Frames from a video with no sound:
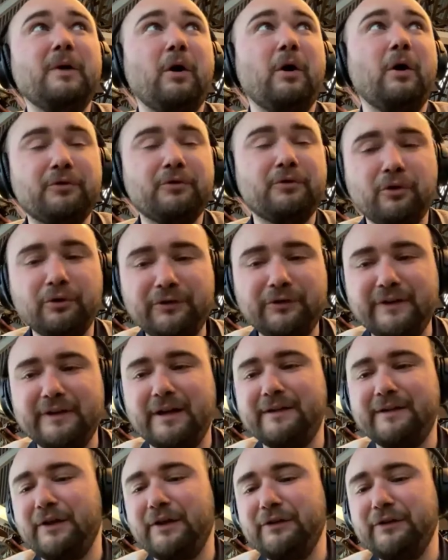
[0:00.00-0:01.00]
of course, in
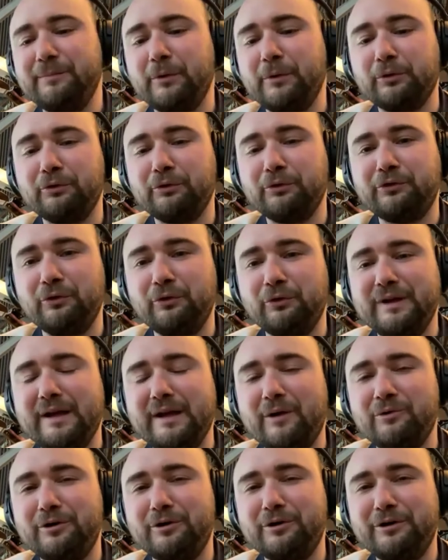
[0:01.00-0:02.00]
Alsace, but also in
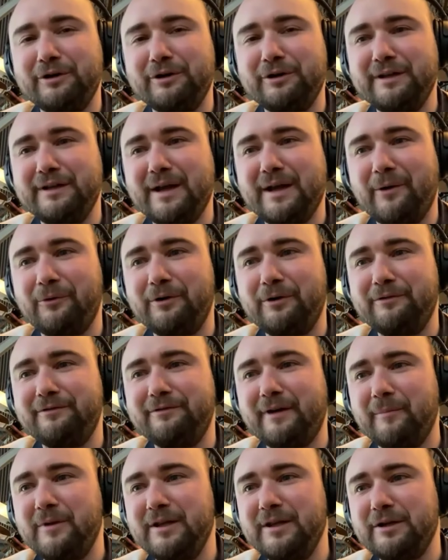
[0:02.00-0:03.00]
our in our
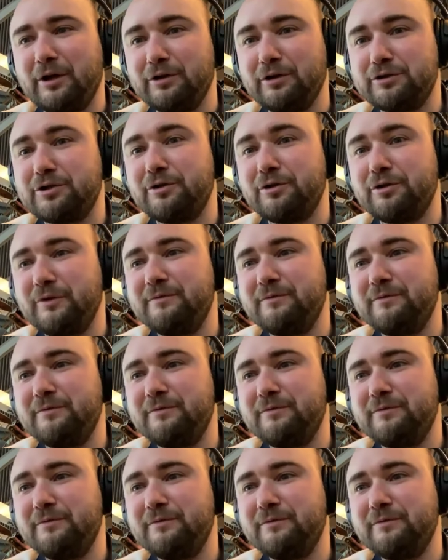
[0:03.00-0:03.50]
family culture.